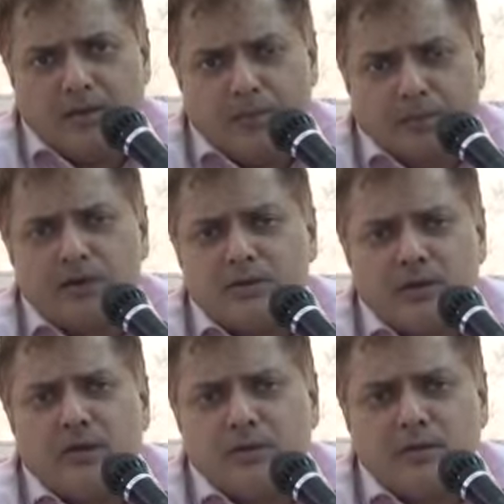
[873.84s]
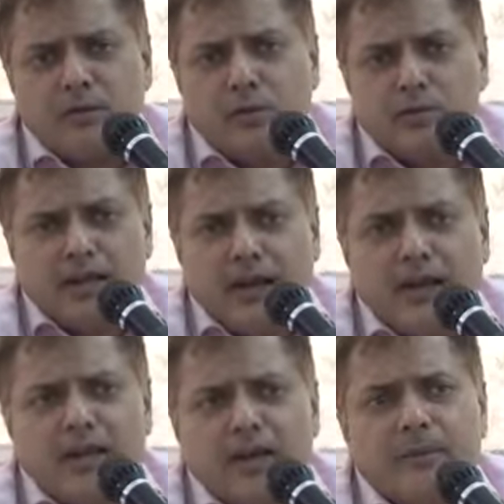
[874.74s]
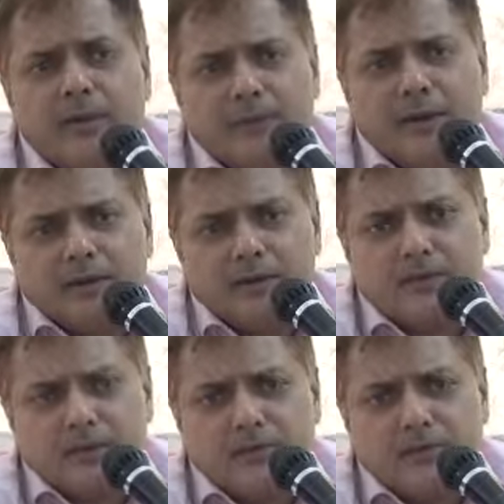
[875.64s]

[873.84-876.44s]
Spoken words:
the person whose head can be picked,